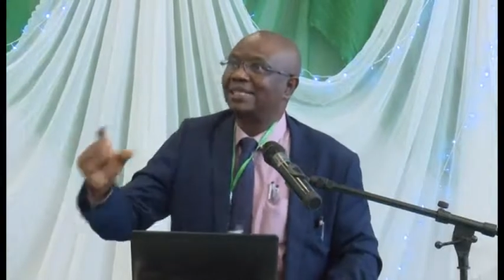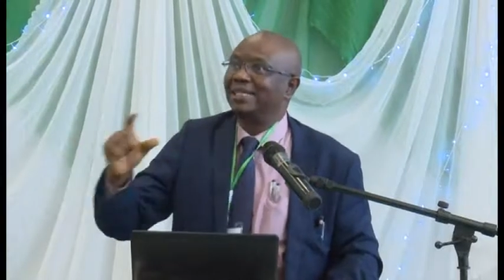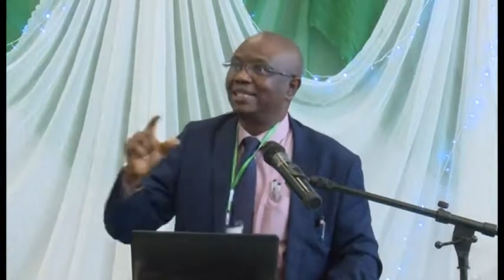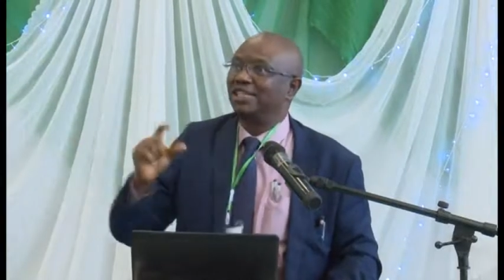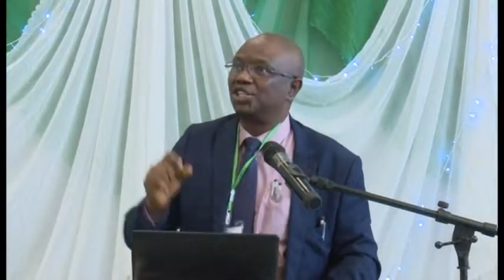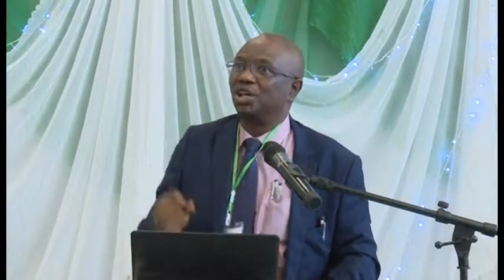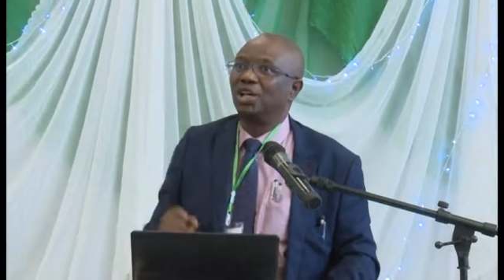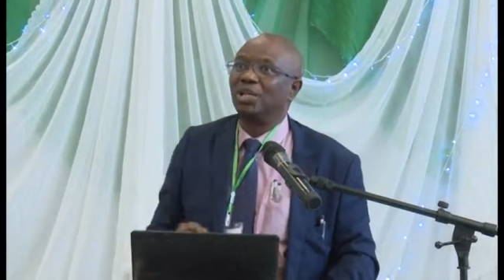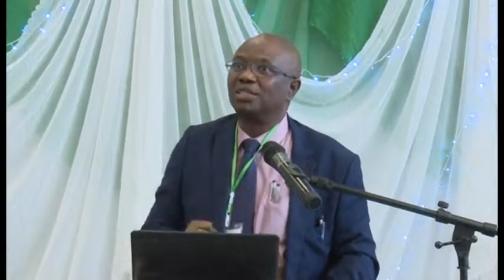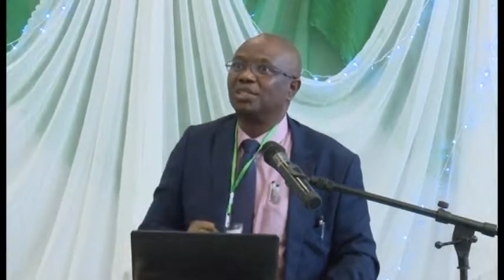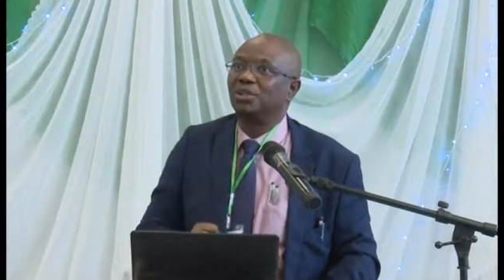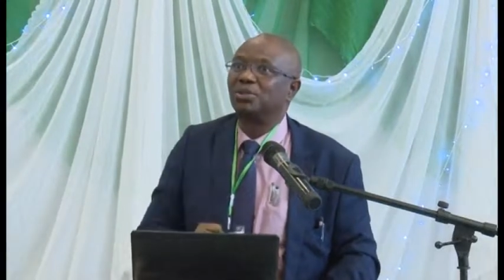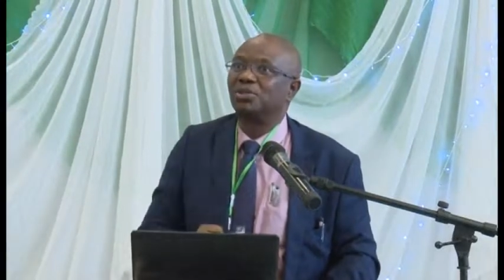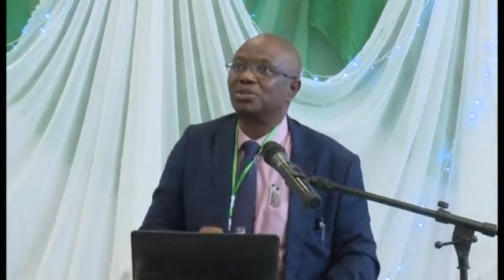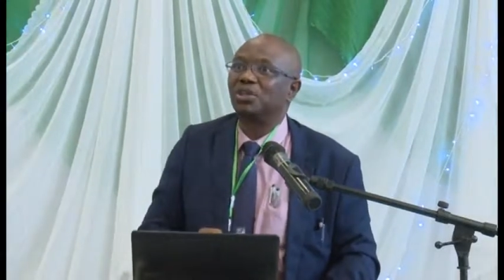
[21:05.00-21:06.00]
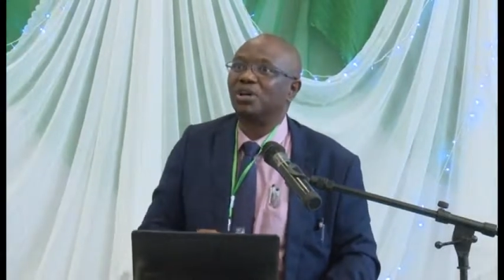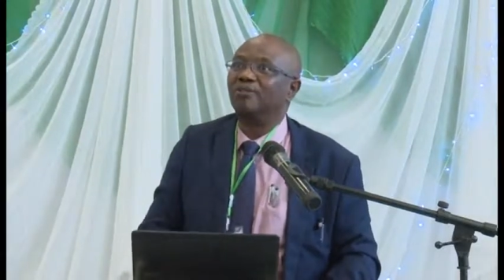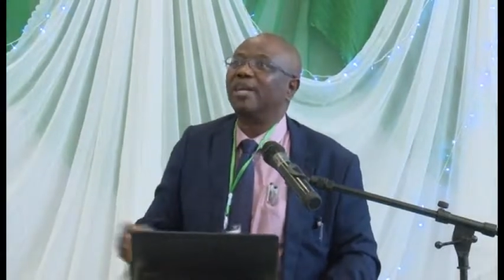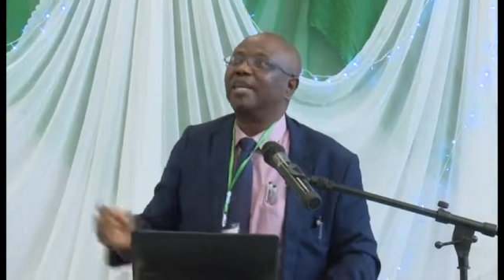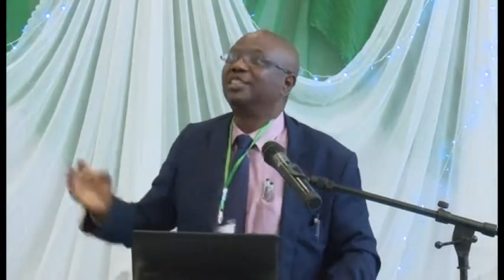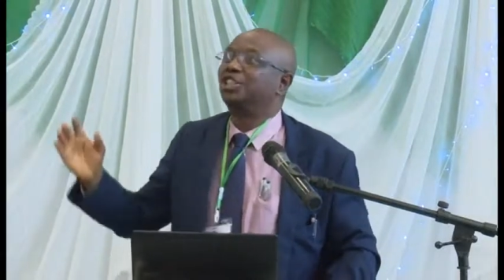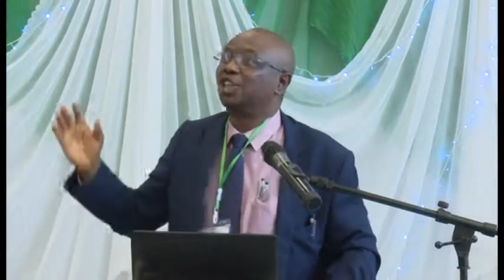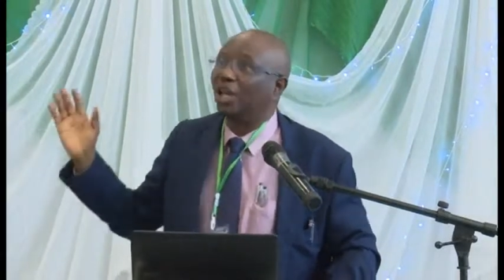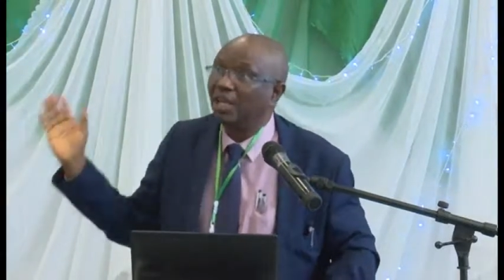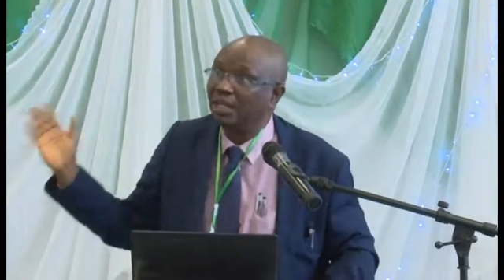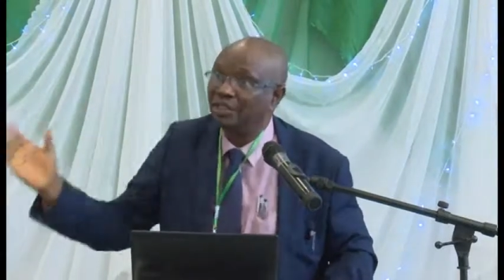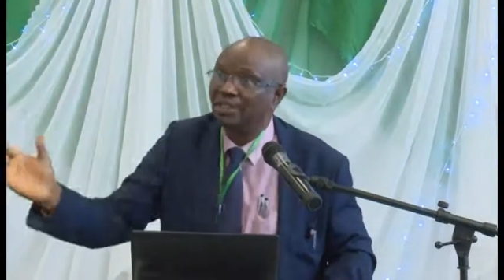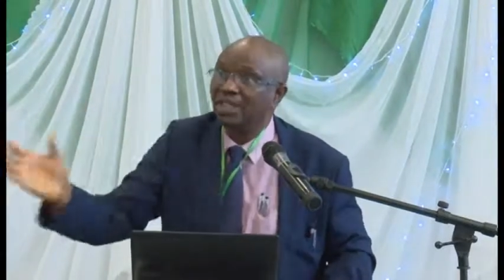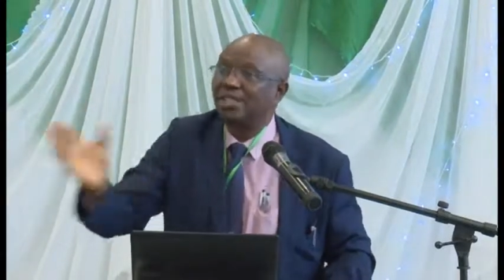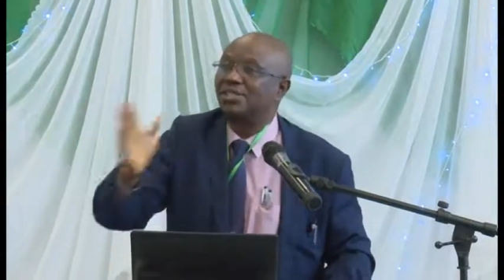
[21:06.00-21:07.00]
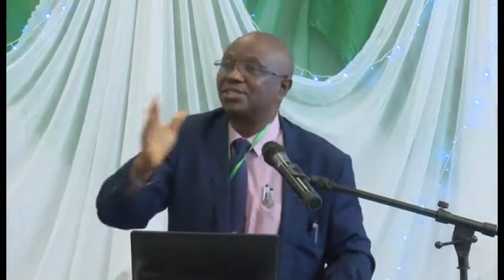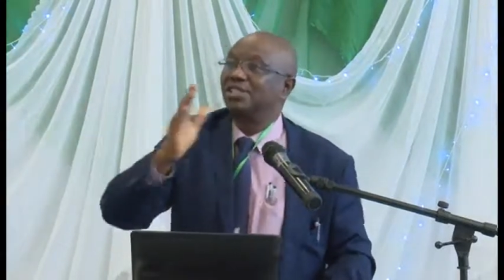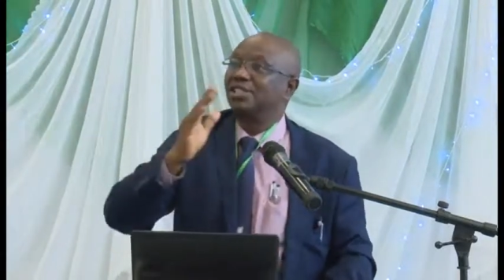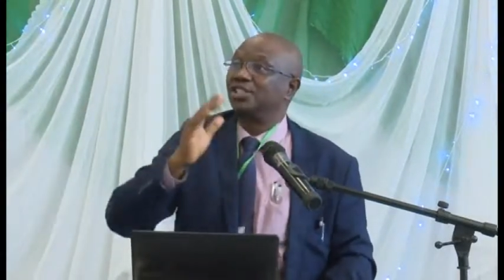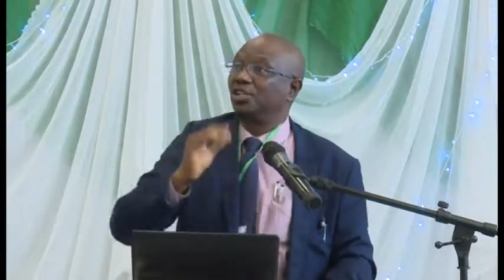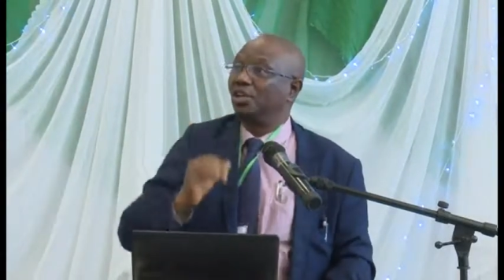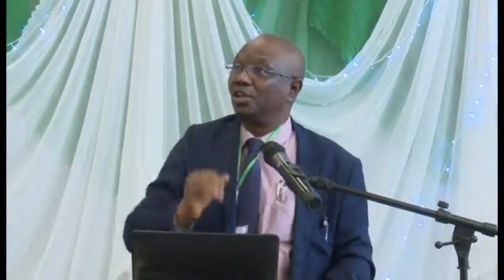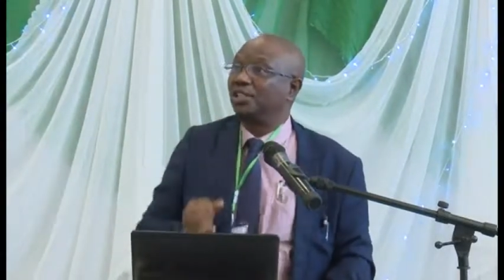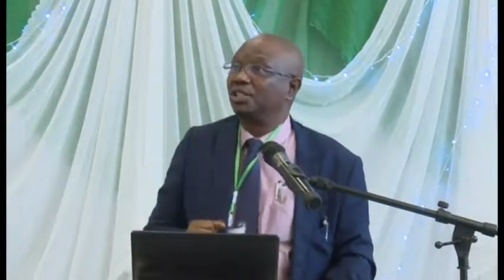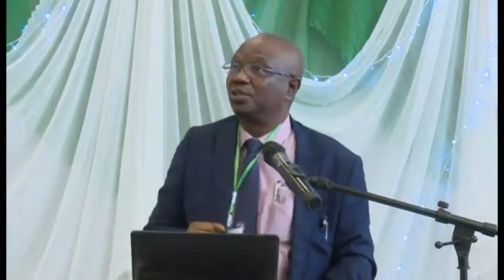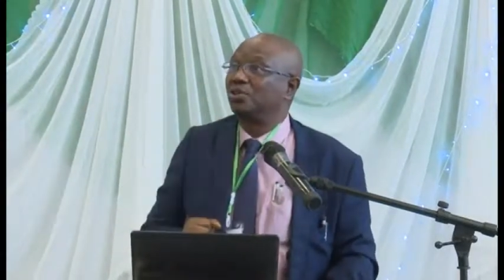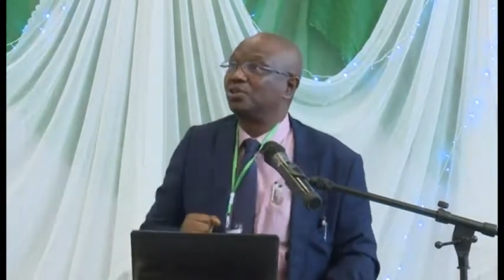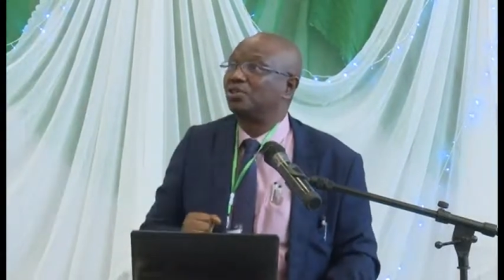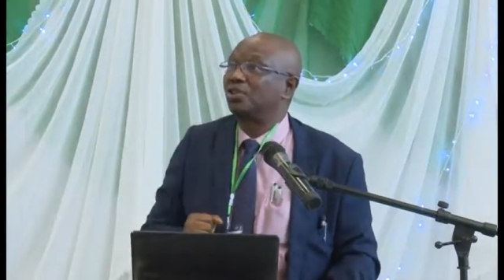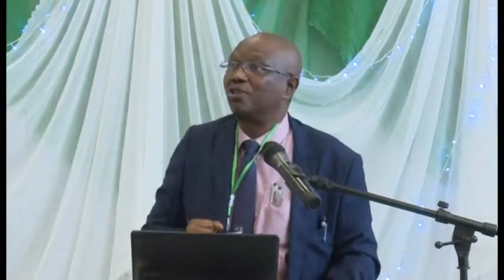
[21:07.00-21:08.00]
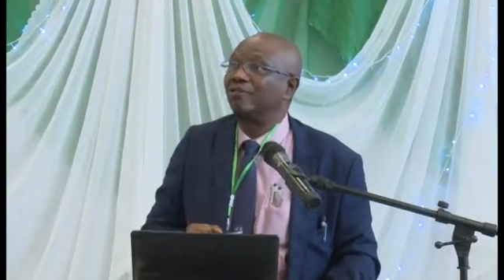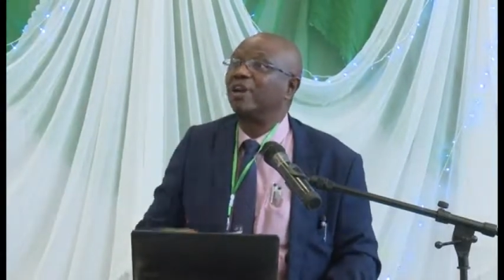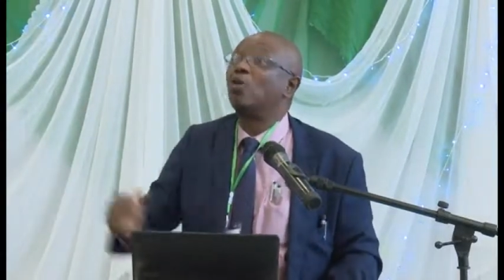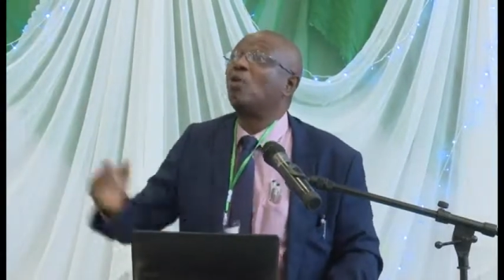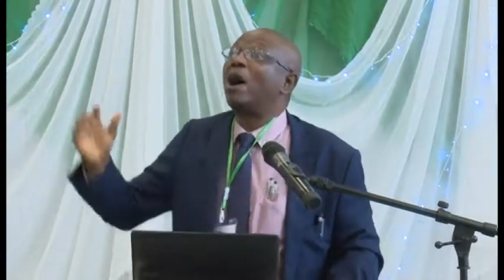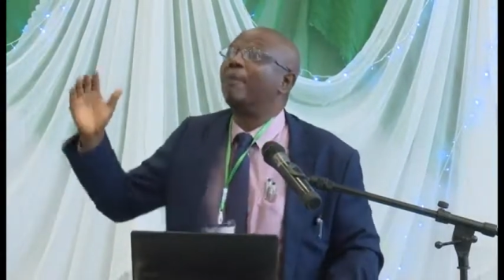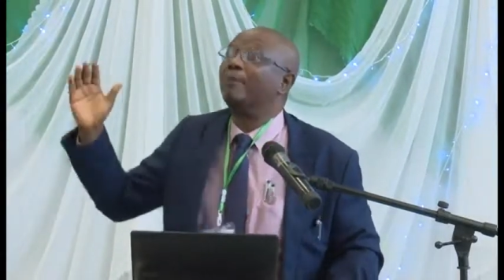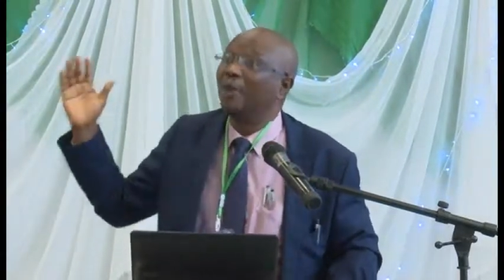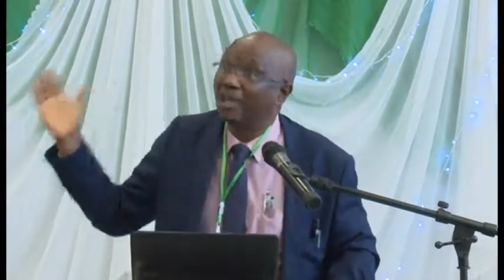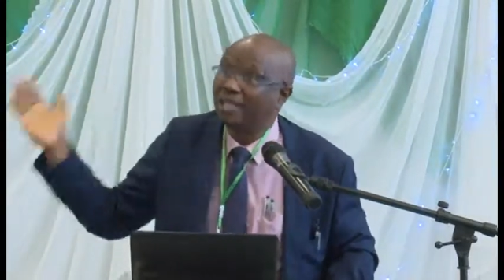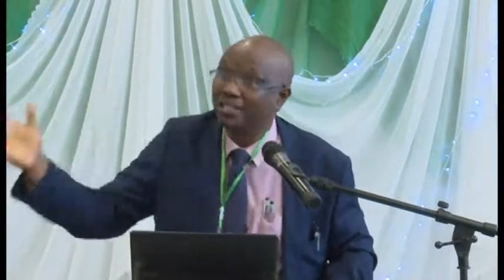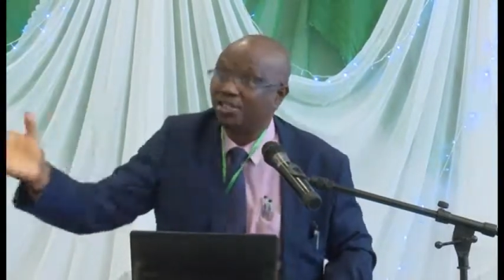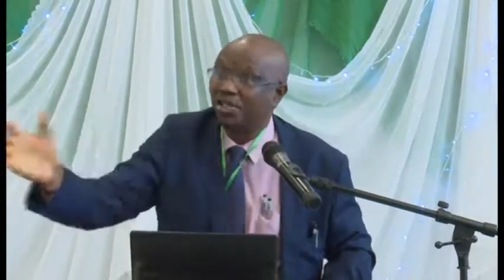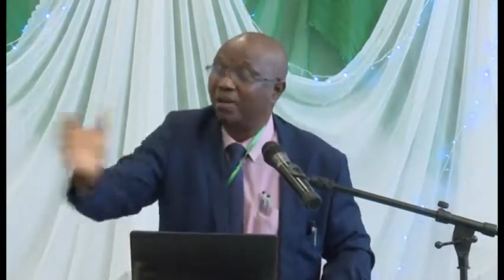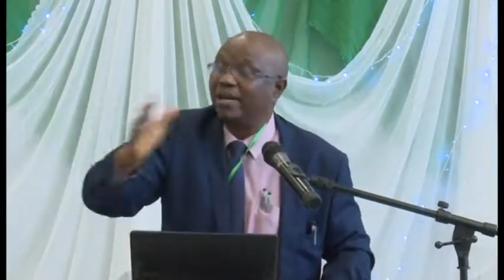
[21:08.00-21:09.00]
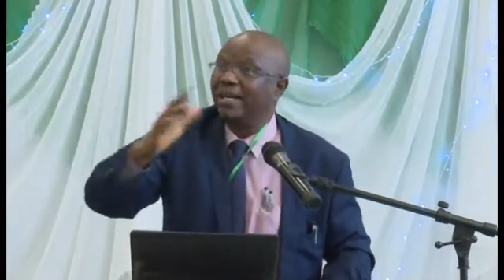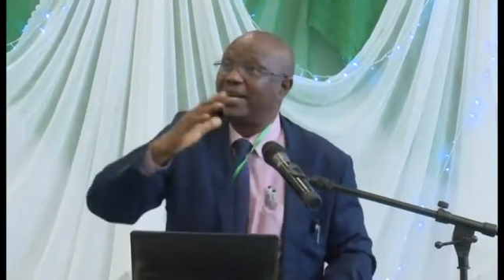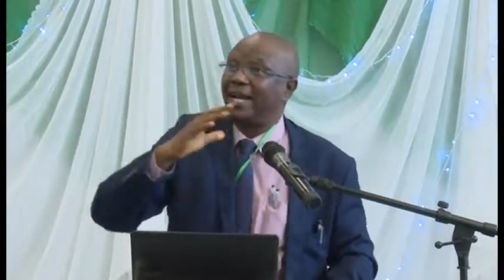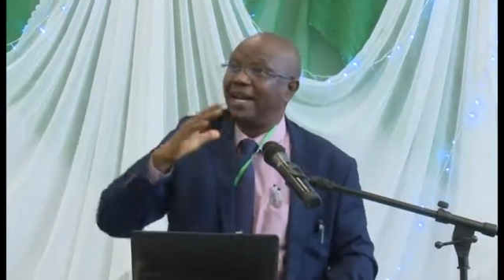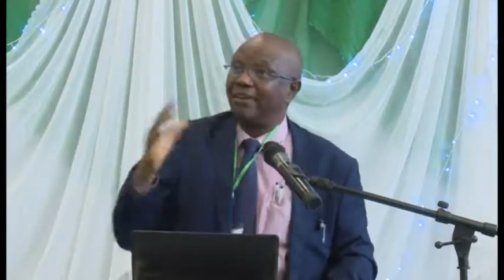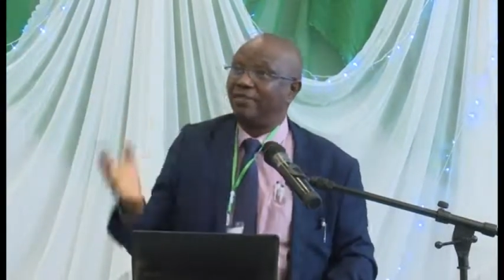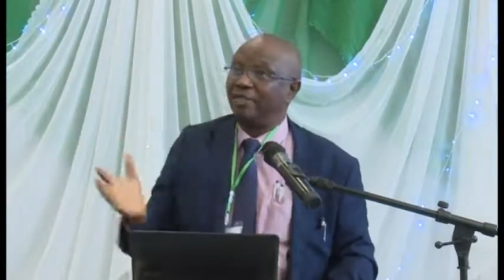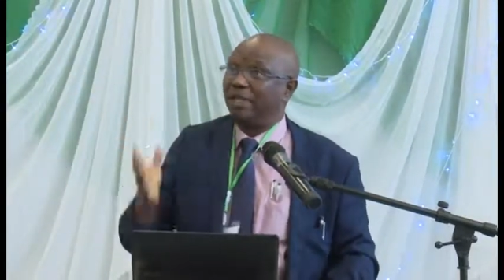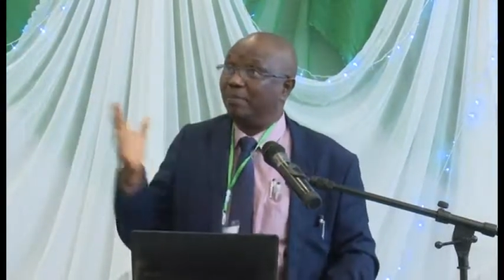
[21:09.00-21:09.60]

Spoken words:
in the Geological Survey, geologists in the Geological Survey who are monitoring and even